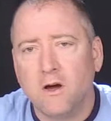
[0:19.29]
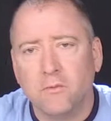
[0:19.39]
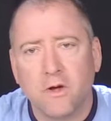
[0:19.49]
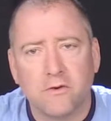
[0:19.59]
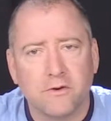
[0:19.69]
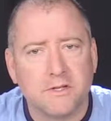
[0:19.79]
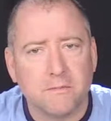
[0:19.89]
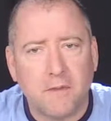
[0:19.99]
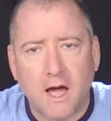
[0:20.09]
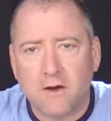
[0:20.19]
whether it's
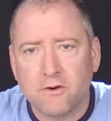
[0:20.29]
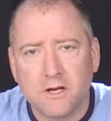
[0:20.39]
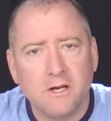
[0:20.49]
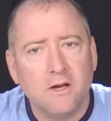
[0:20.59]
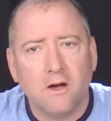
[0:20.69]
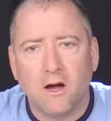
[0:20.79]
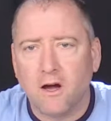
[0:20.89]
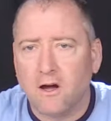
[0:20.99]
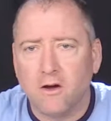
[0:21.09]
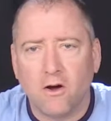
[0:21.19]
a battery,
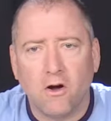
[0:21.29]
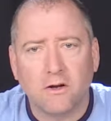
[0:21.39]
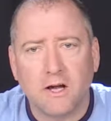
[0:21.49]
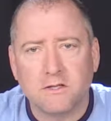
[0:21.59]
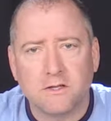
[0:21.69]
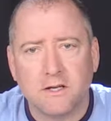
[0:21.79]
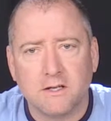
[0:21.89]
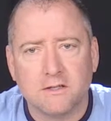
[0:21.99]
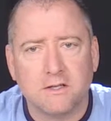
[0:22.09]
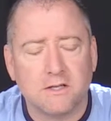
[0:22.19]
all kinds of
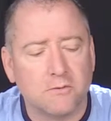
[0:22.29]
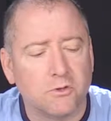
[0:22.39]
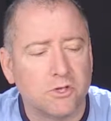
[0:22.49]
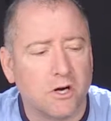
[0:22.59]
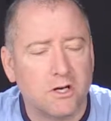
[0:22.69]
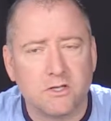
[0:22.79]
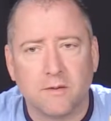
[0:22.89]
things this thing will charge,